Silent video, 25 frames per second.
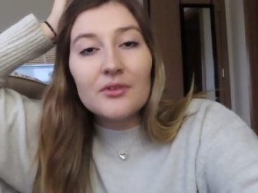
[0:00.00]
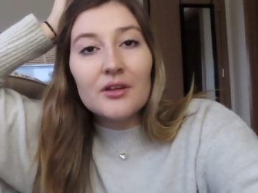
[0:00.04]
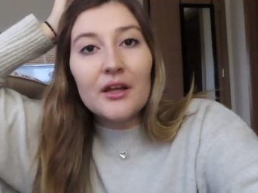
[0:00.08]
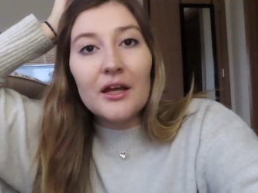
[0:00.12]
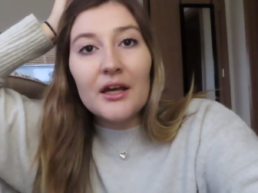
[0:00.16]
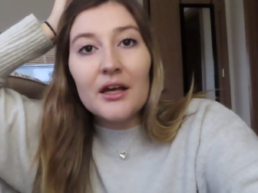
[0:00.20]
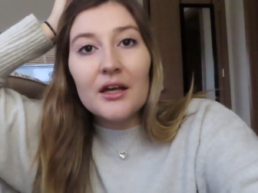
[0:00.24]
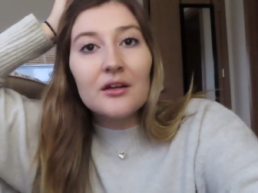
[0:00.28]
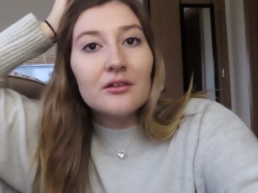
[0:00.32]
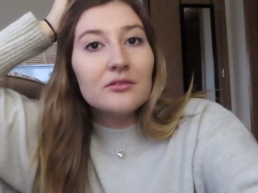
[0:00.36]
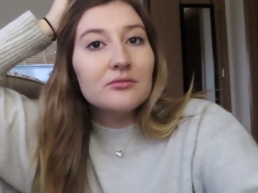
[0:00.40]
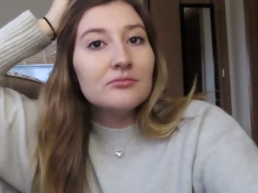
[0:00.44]

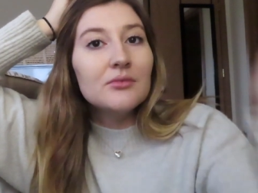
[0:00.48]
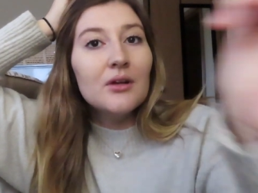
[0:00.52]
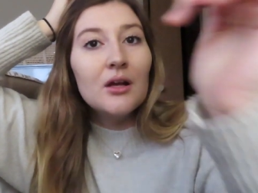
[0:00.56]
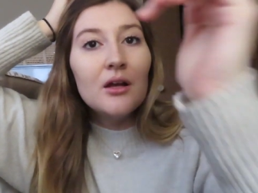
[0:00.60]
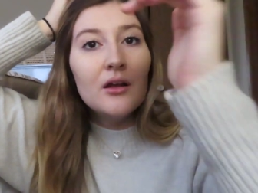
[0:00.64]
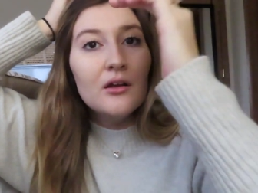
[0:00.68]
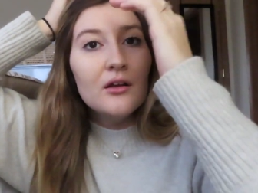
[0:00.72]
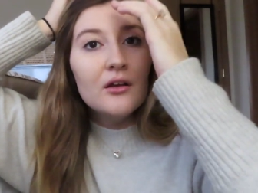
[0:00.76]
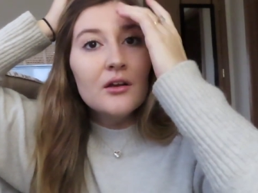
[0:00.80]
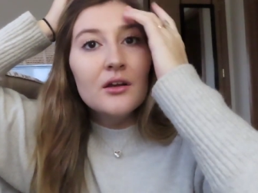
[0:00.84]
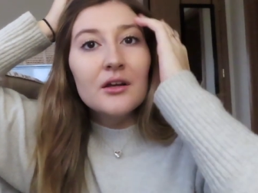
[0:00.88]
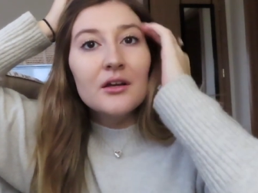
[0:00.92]
Like
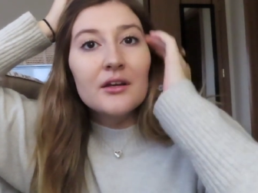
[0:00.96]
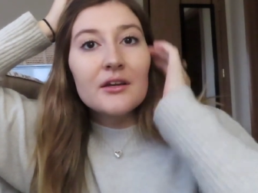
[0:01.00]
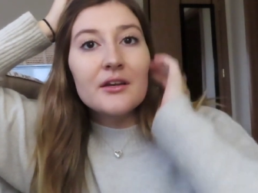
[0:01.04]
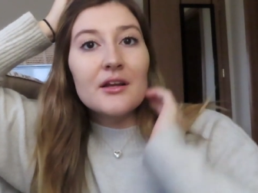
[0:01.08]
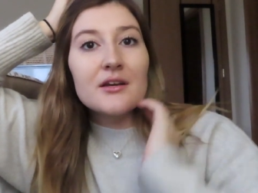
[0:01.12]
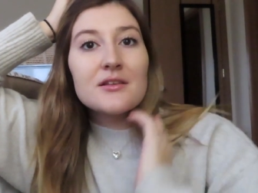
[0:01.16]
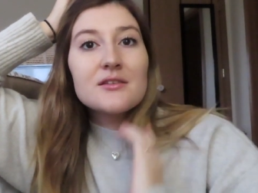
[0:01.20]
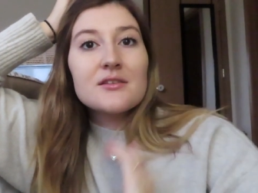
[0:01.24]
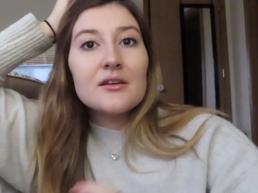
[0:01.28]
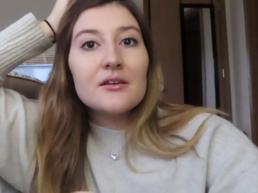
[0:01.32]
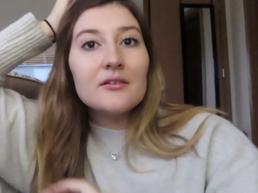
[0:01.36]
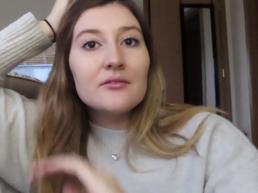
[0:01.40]

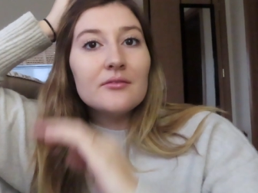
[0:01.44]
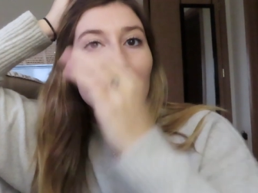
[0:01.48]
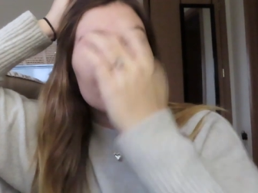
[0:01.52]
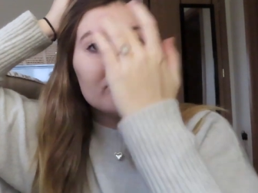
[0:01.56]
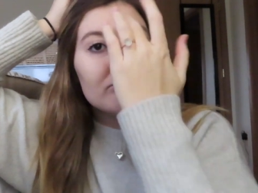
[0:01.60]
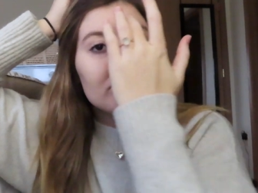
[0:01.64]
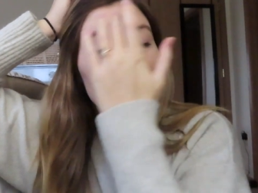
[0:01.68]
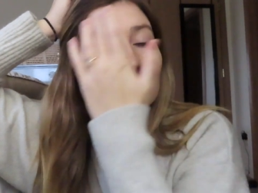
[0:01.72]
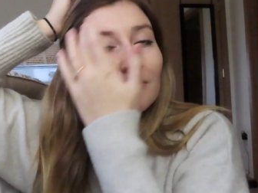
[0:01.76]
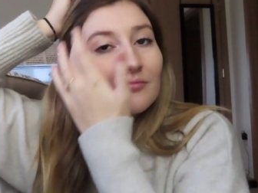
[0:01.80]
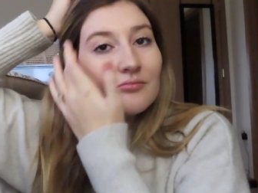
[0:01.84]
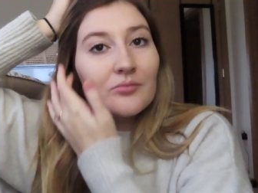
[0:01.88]
doesn't
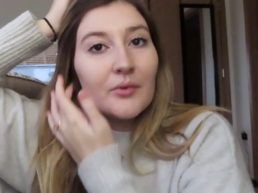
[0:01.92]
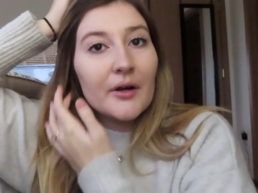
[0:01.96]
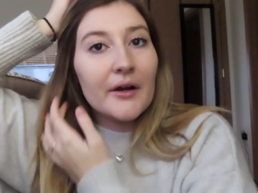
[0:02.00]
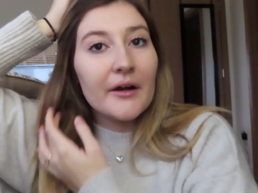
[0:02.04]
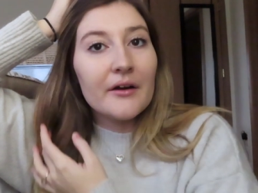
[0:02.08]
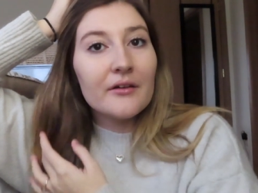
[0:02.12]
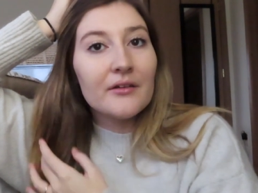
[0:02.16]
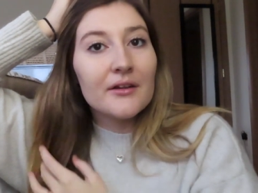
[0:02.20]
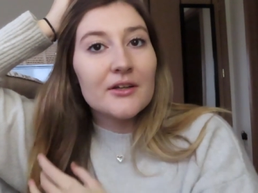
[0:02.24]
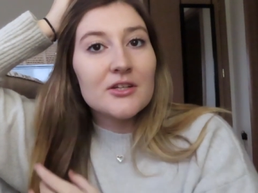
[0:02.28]
wear.